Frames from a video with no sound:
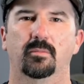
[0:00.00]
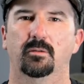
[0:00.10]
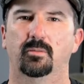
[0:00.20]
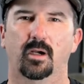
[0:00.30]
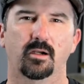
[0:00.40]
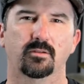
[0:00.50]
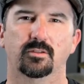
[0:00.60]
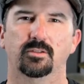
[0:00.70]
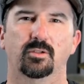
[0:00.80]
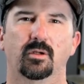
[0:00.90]
but prior to
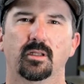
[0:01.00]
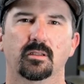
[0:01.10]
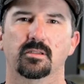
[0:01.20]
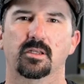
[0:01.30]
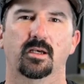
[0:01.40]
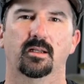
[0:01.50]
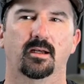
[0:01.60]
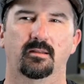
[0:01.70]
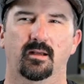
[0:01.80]
joining the site, I